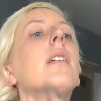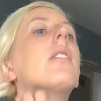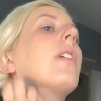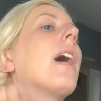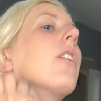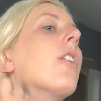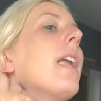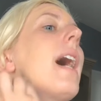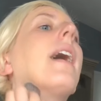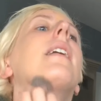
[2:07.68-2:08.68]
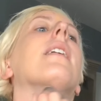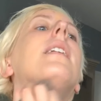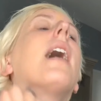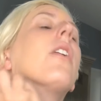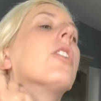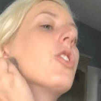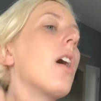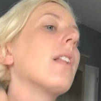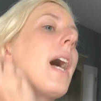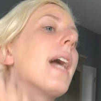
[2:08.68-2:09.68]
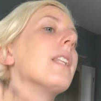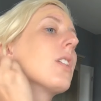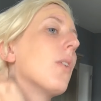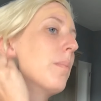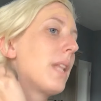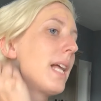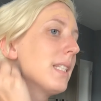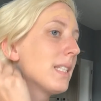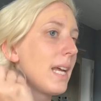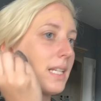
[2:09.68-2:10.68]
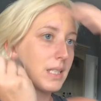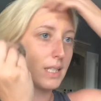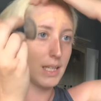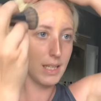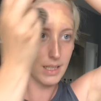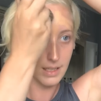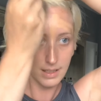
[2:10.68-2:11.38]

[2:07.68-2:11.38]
Go down your neck and down your jawline so it blends nicely